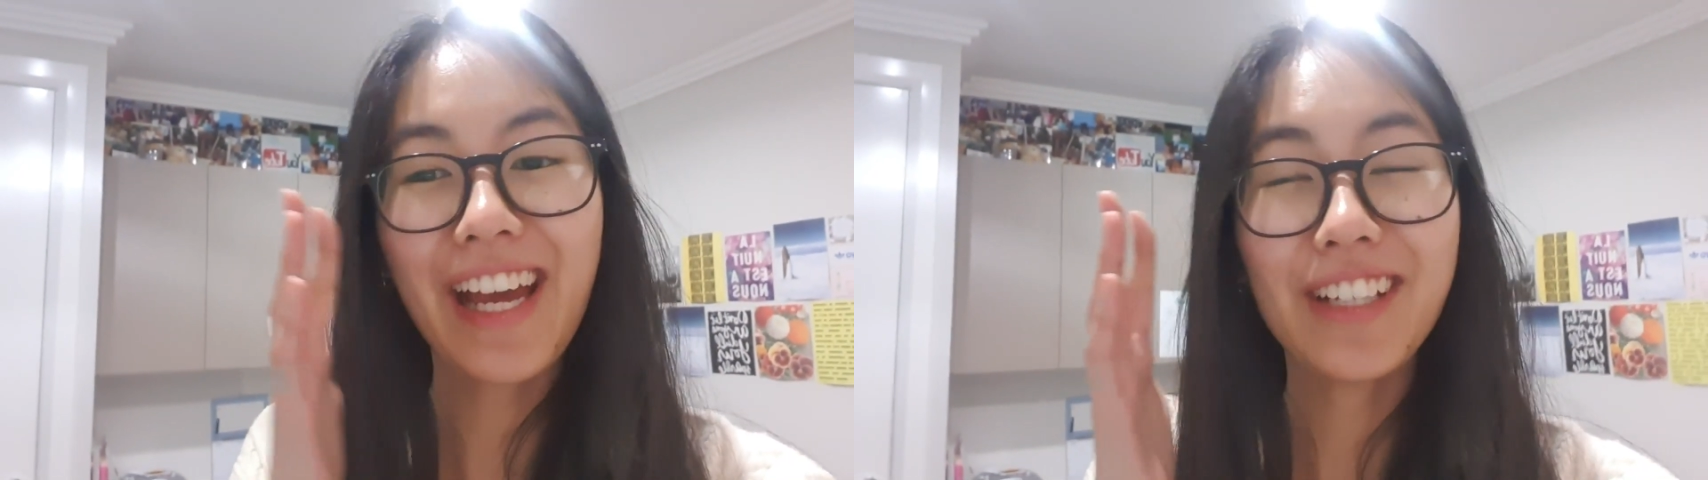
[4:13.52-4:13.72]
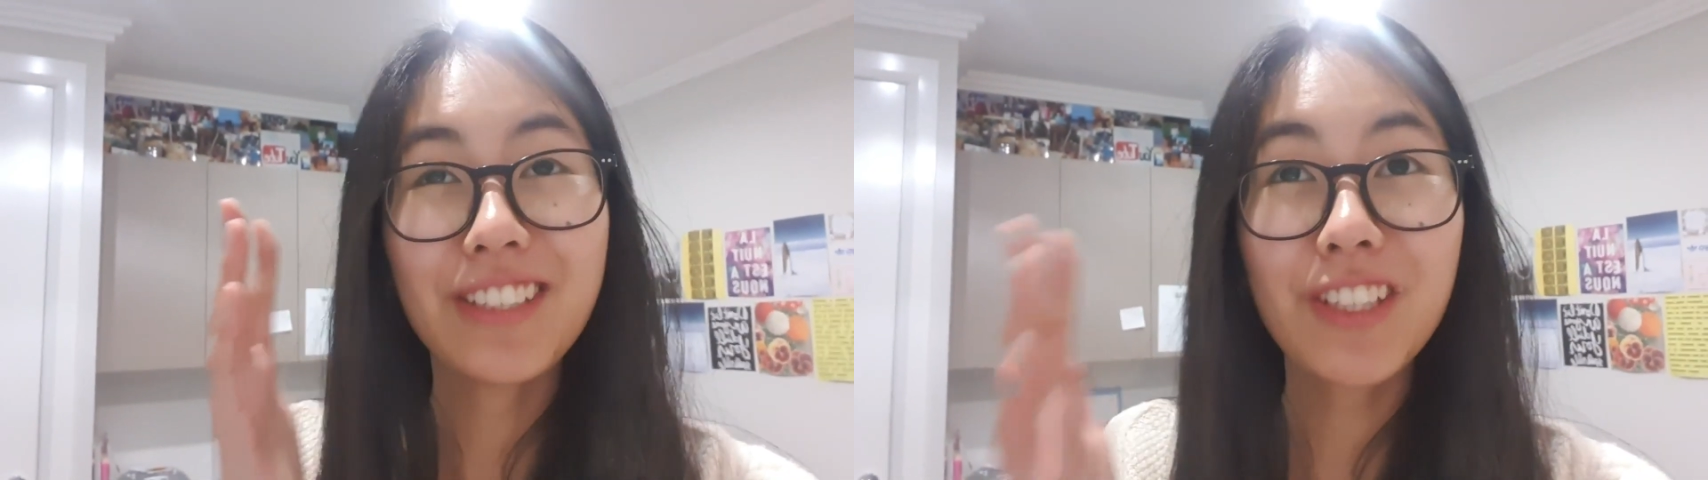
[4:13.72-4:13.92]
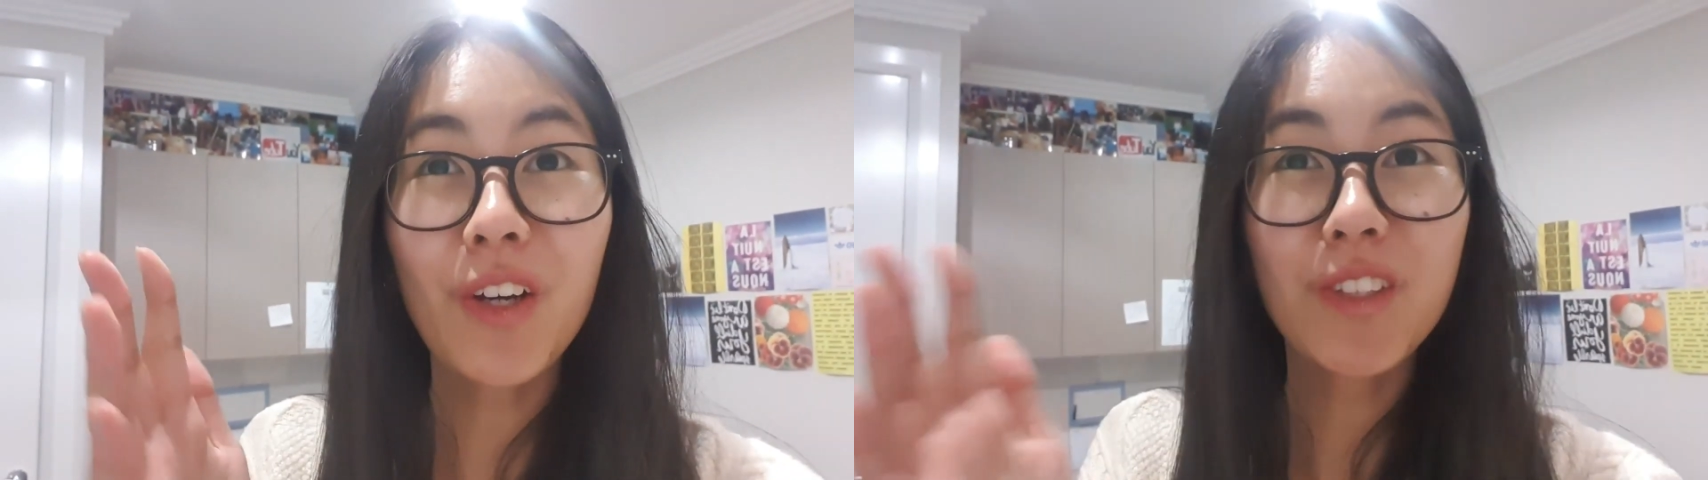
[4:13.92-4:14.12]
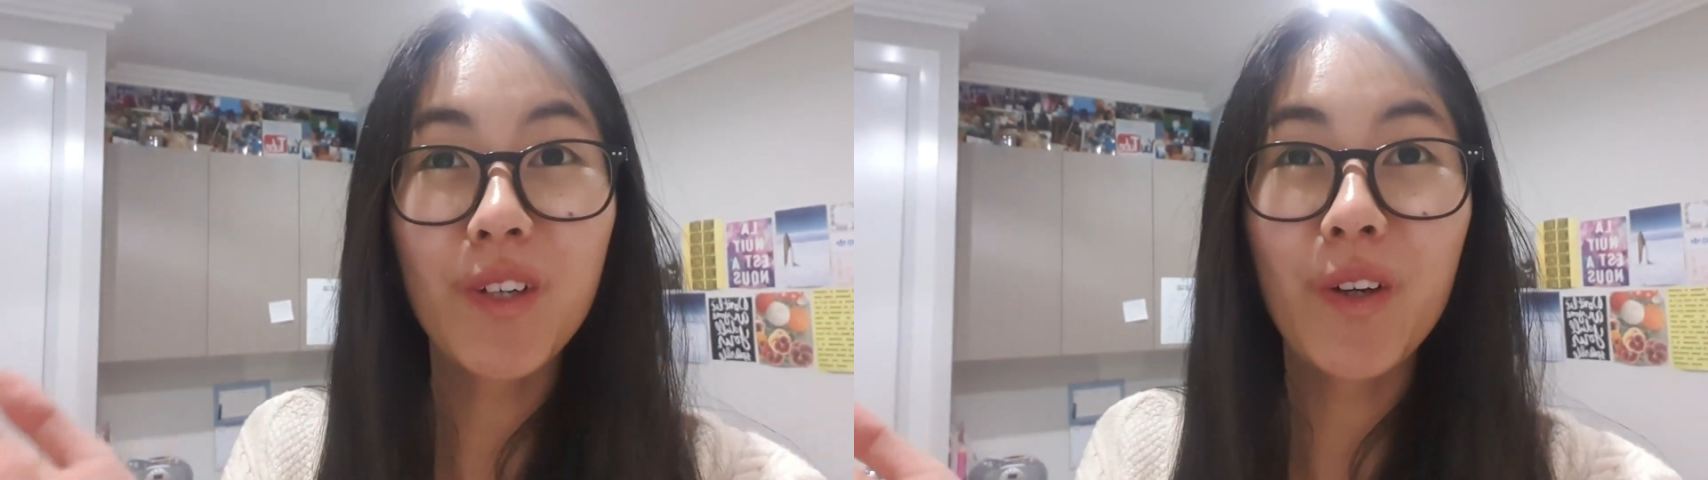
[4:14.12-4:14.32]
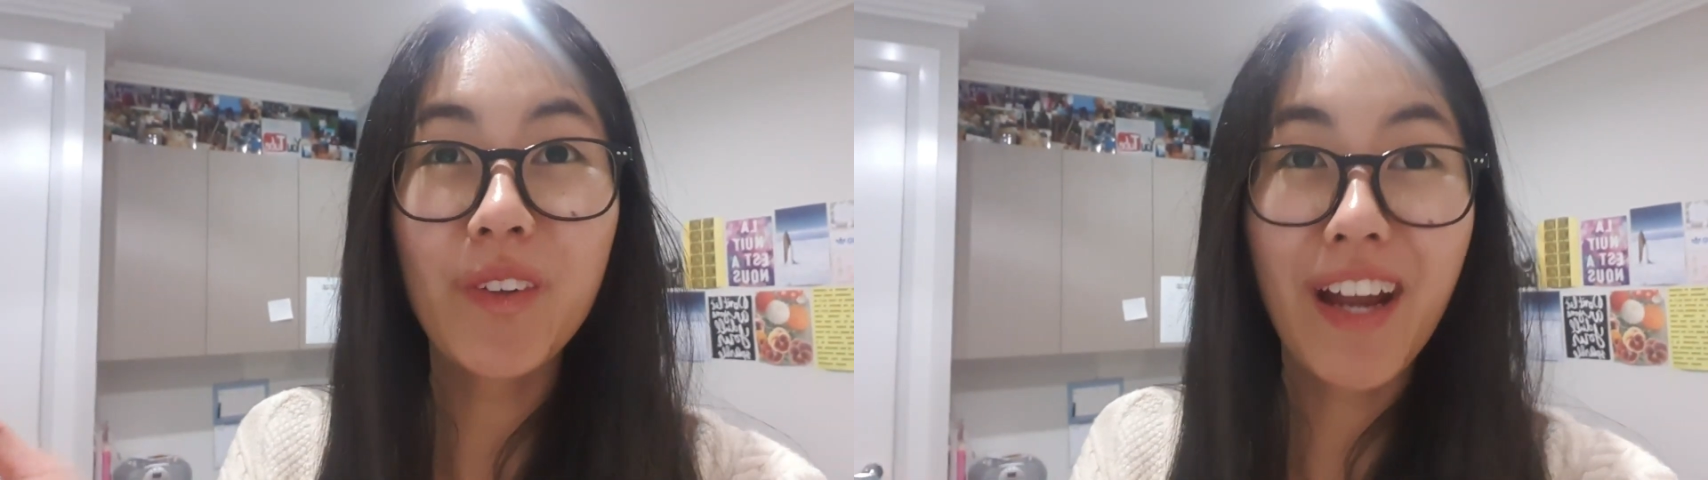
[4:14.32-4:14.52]
so,
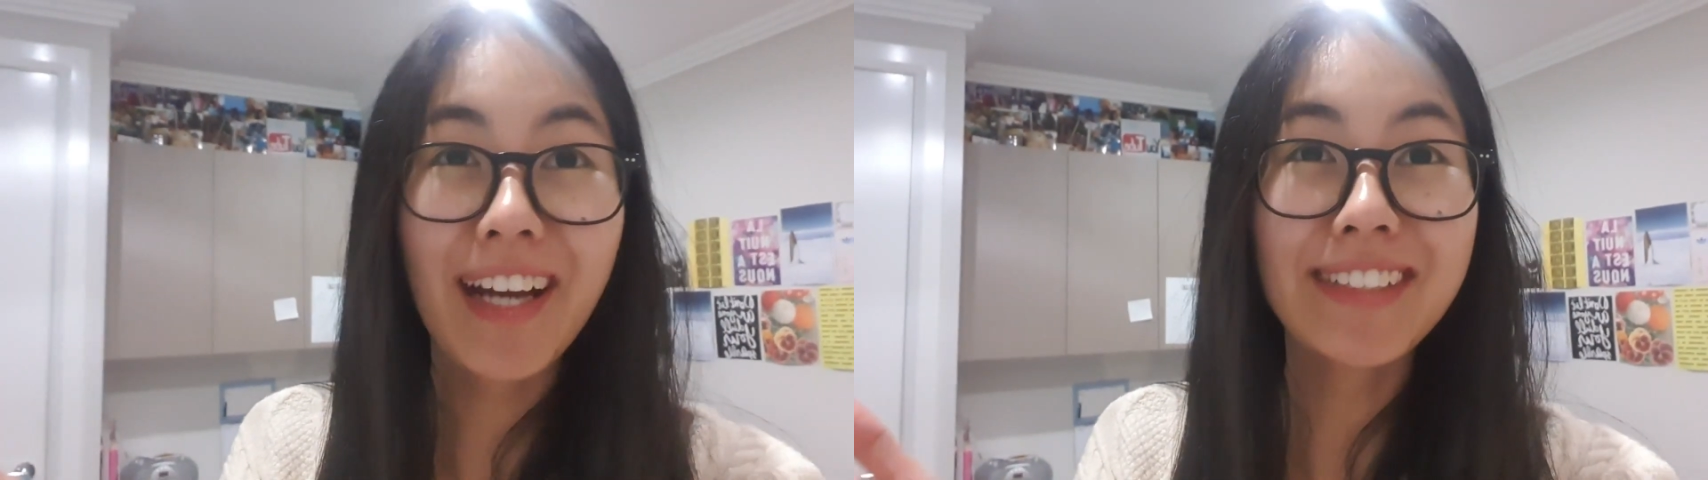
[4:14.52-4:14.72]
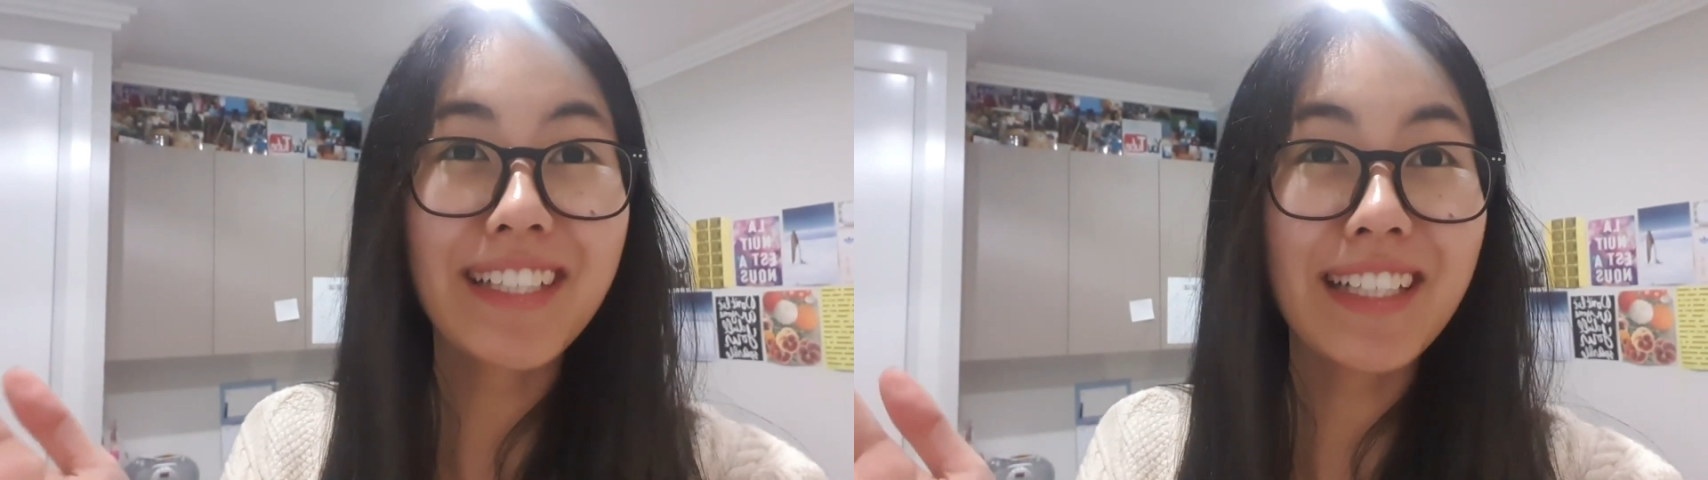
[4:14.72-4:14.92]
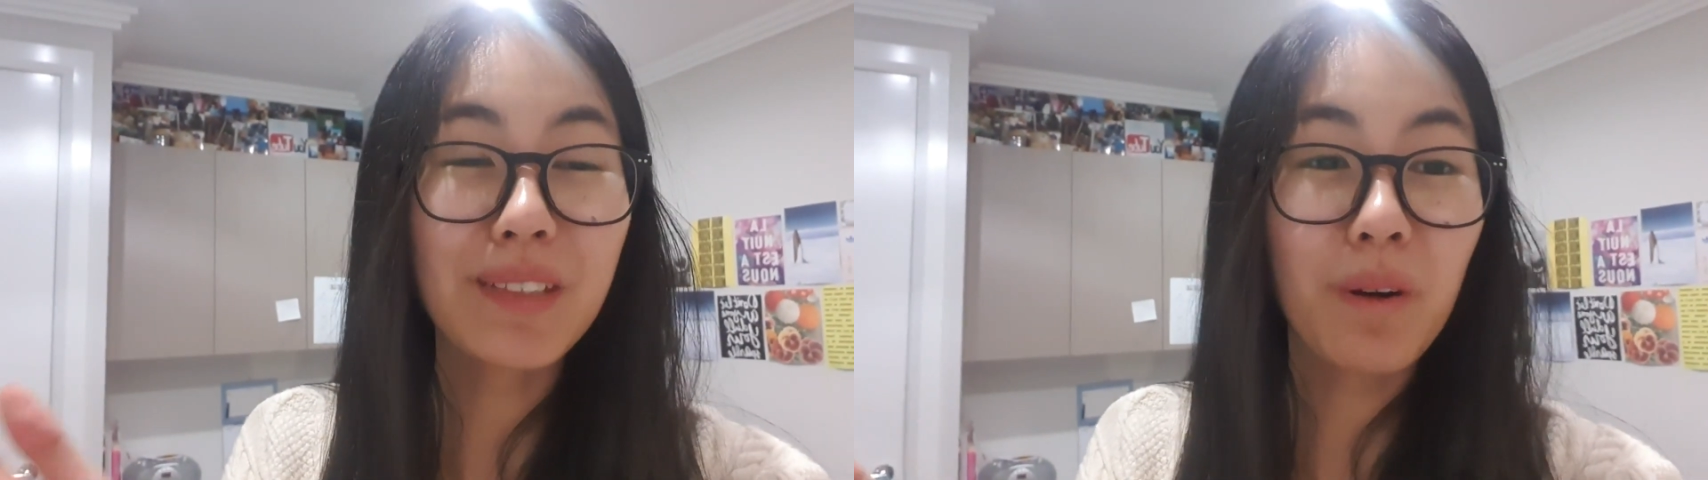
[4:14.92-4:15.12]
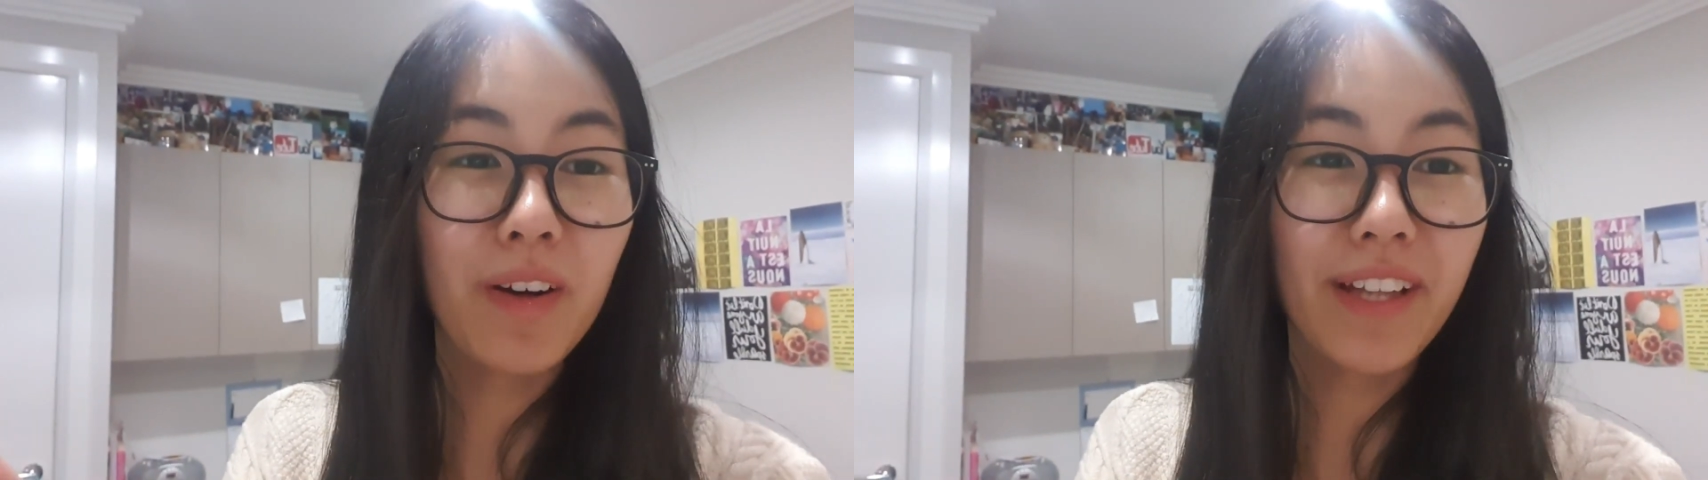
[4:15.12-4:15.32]
so nice as well.